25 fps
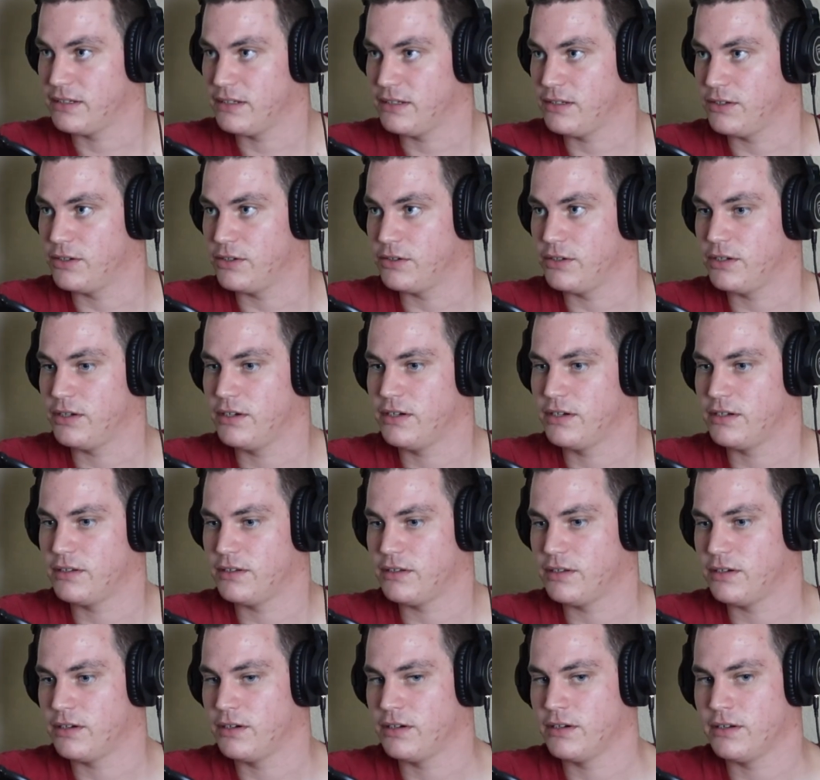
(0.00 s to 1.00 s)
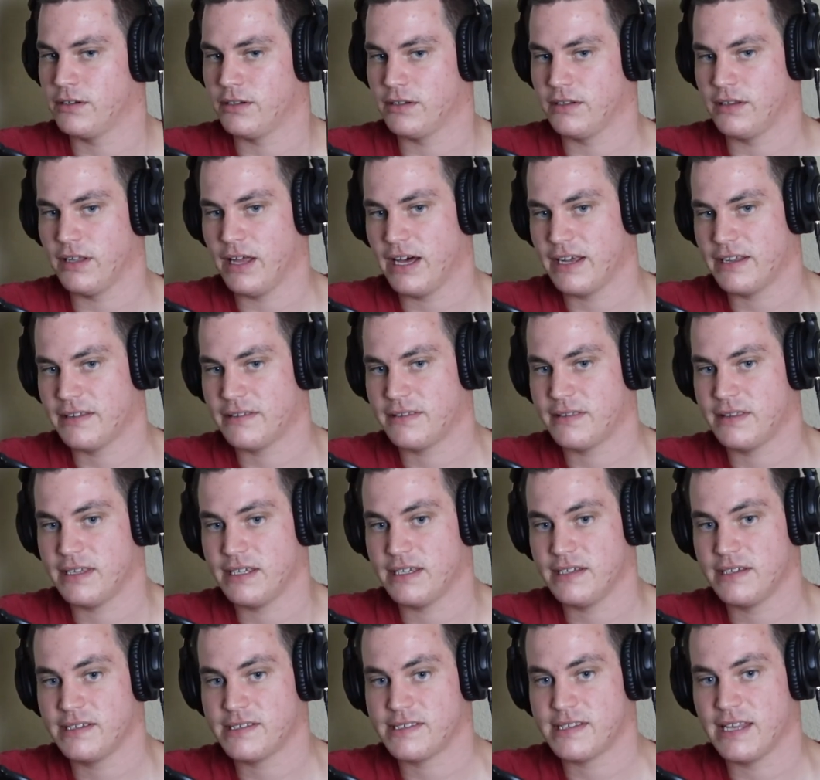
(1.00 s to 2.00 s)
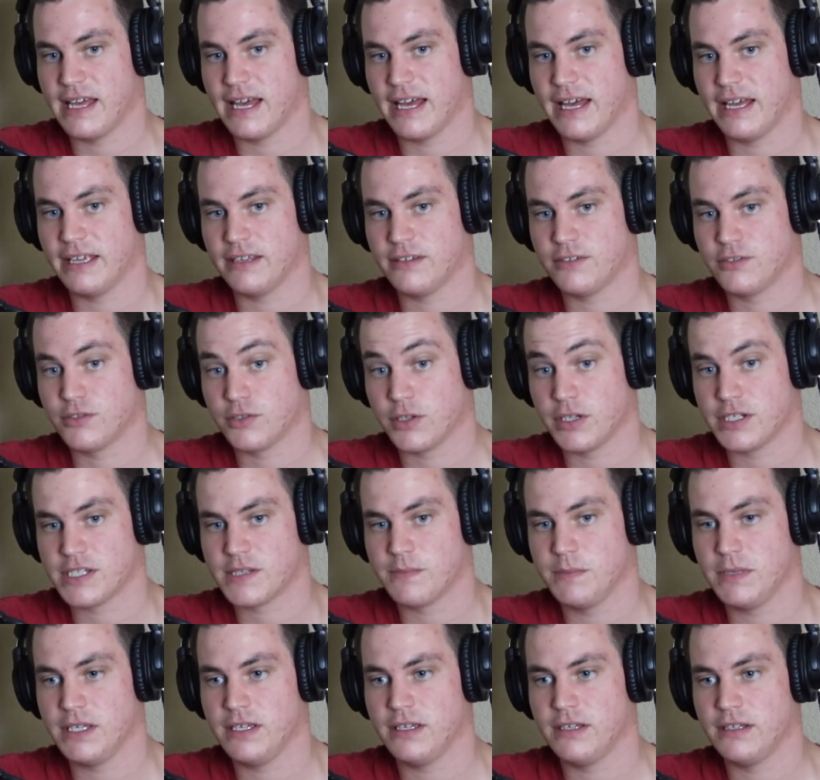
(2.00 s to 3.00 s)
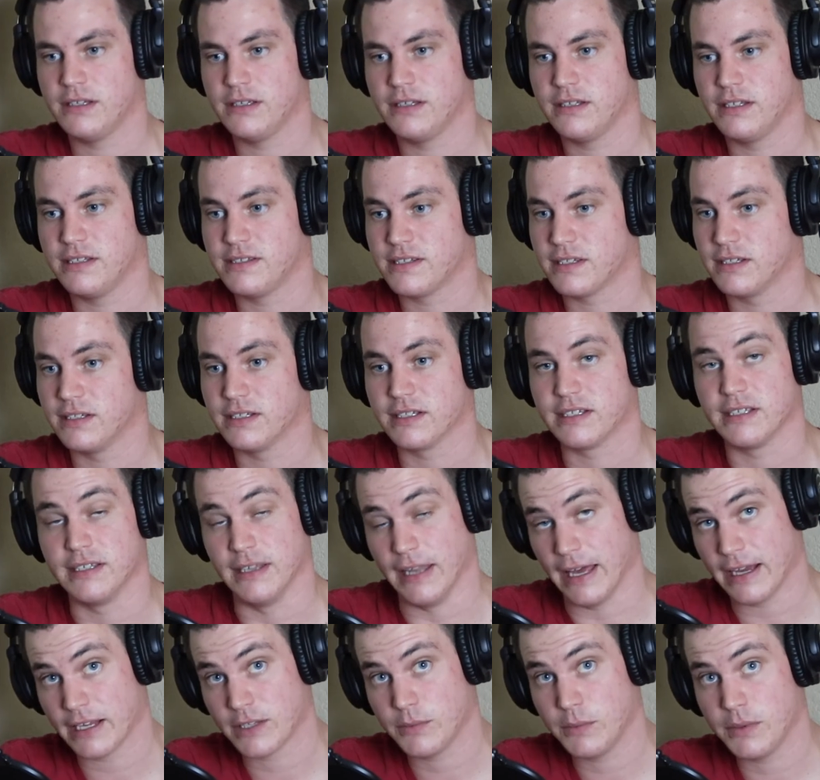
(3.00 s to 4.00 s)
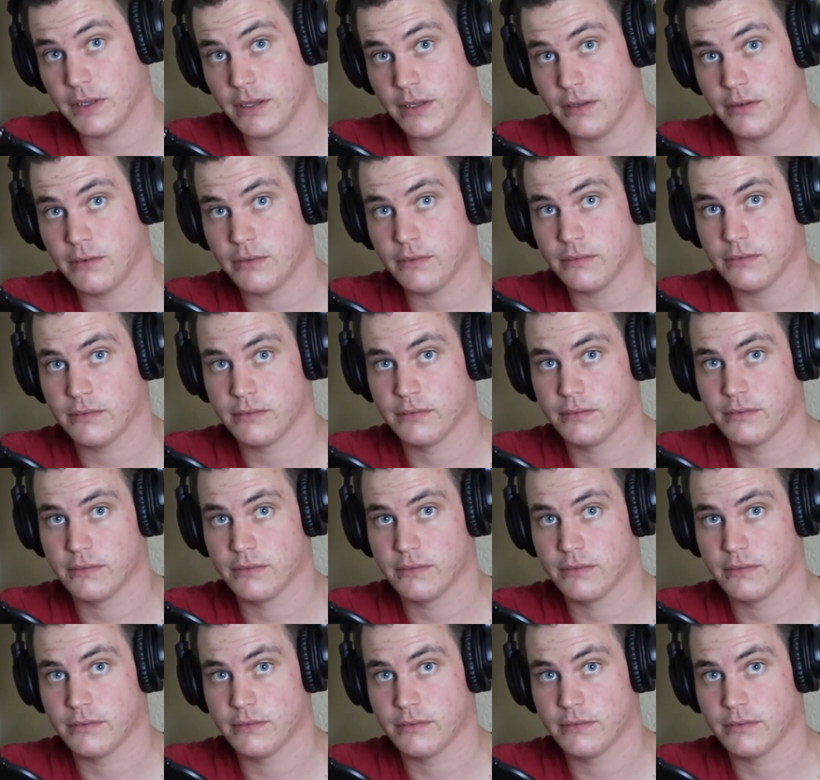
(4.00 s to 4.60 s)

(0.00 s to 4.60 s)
You know, you're going to learn a lot of things that, trust me, it's going to connect with you.